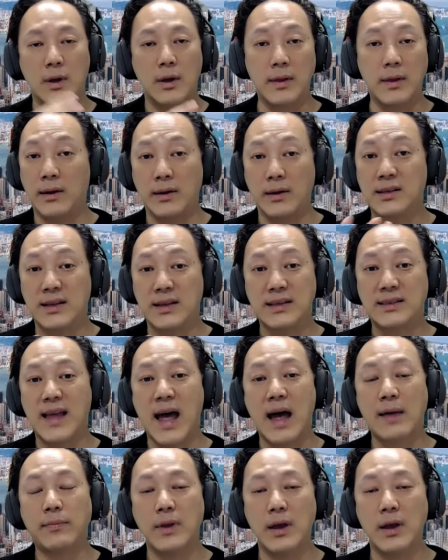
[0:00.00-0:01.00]
now it's, it's
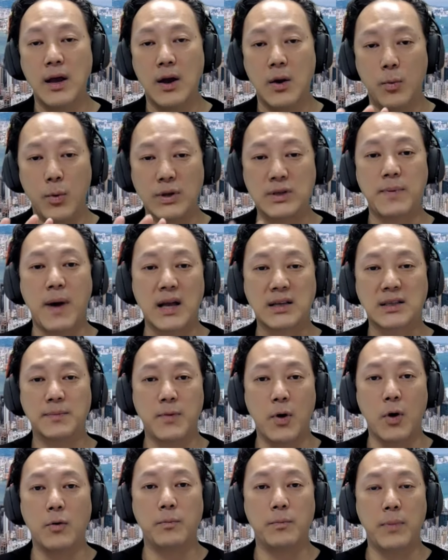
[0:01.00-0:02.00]
not
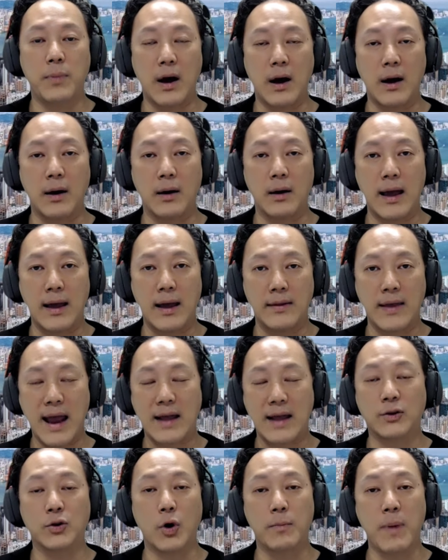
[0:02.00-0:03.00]
responsible uh, and
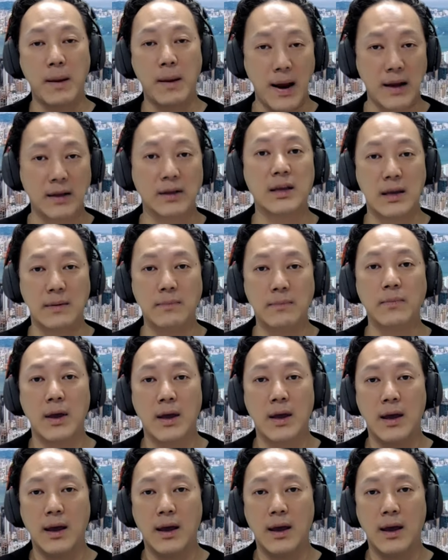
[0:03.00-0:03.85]
handled by my team.